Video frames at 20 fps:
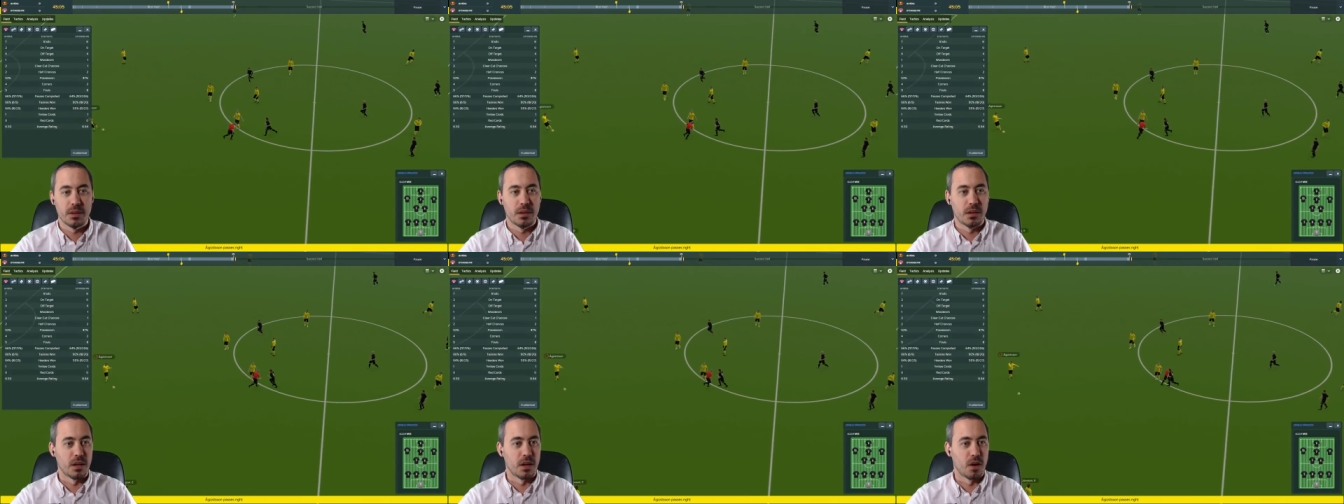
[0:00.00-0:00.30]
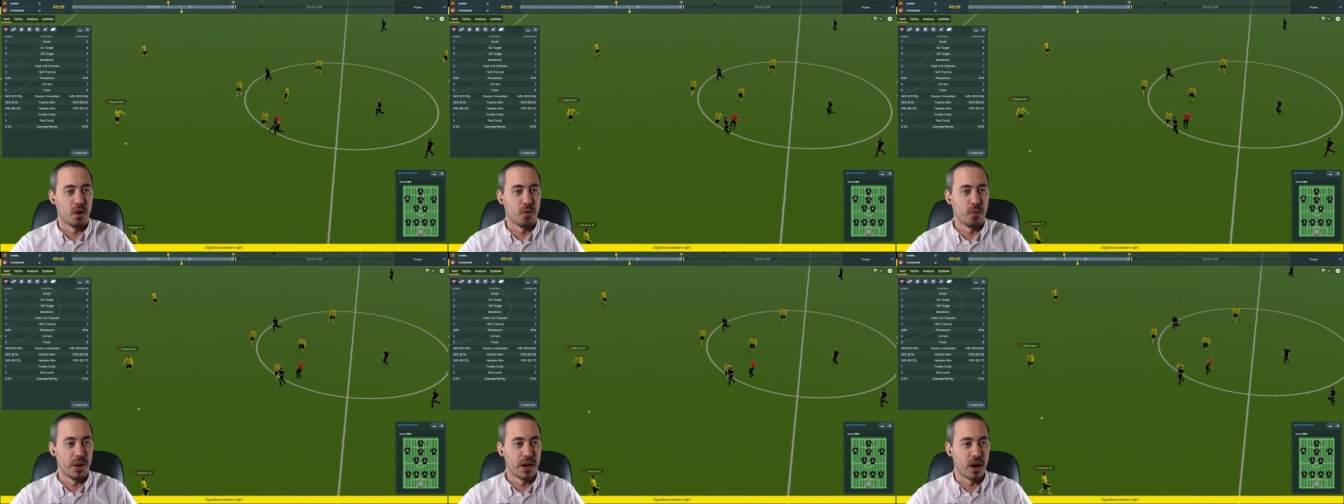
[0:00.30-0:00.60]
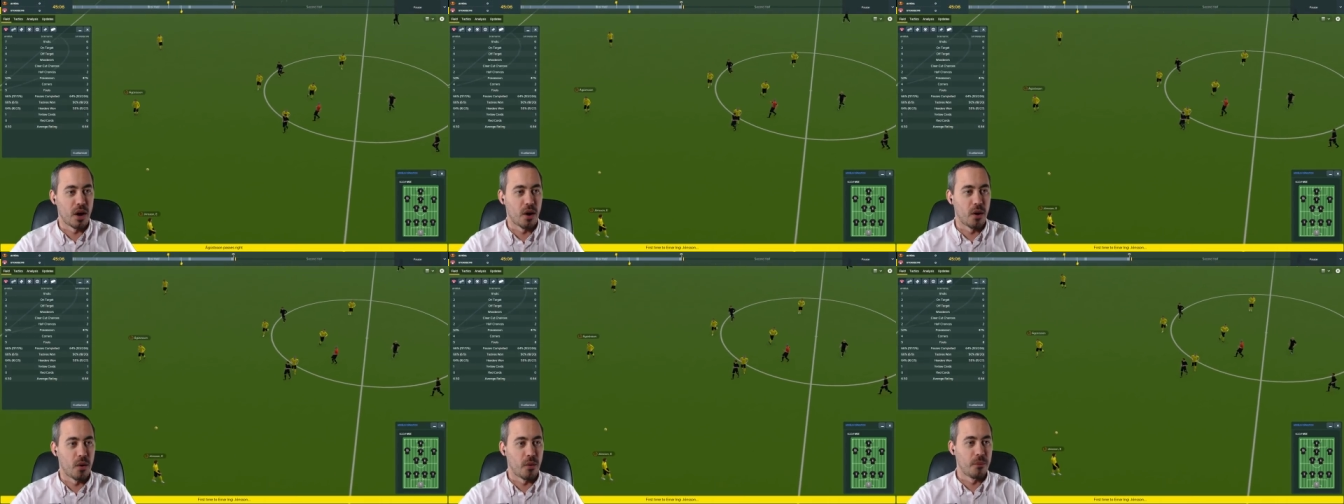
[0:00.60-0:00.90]
Here we
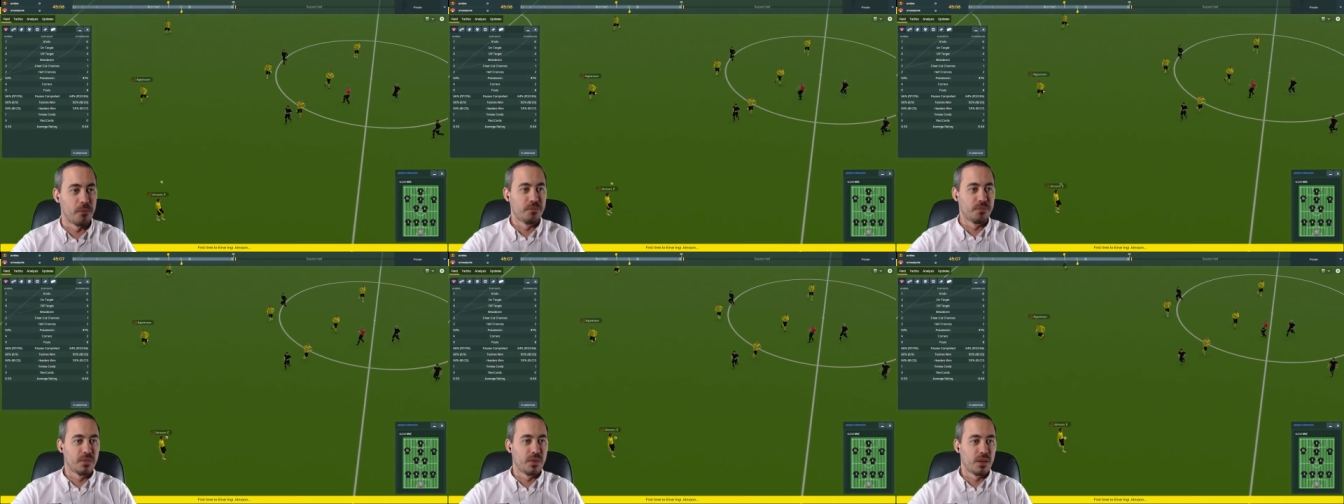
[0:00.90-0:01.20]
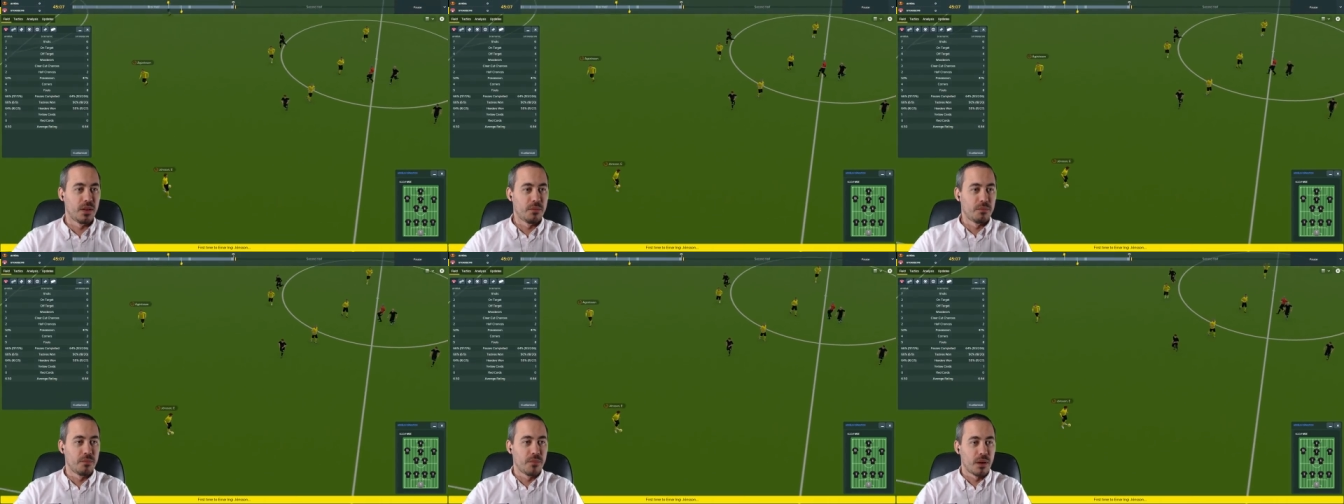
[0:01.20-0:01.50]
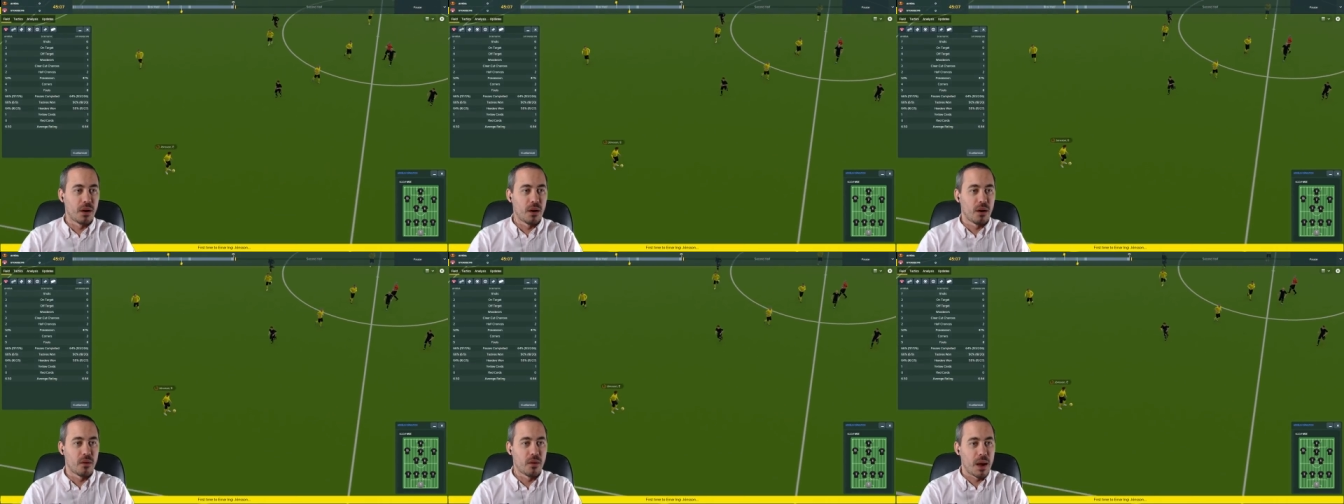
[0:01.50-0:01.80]
go.
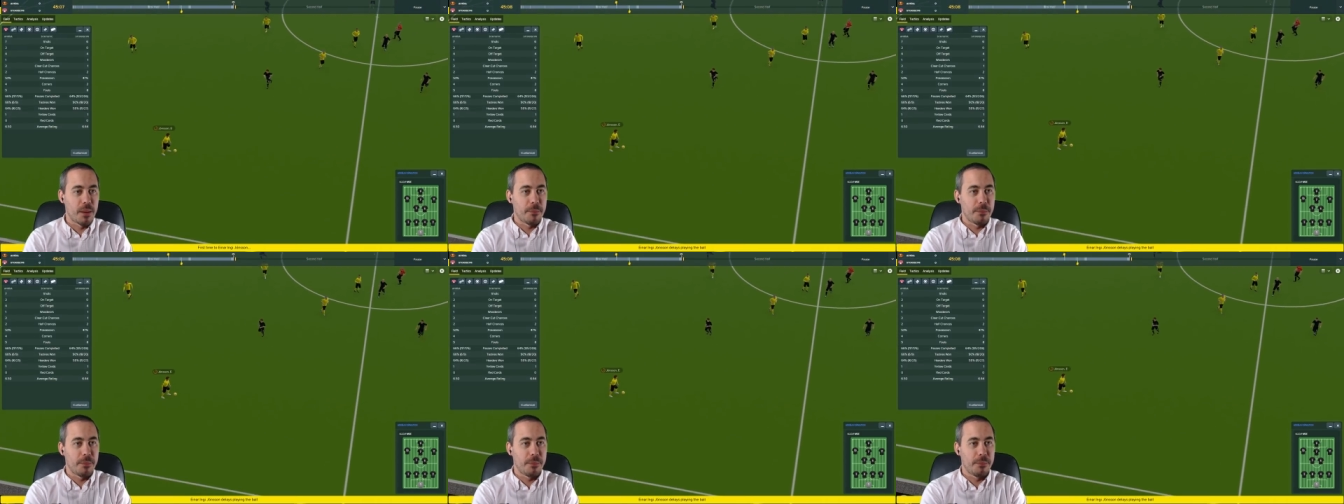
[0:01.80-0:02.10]
All right,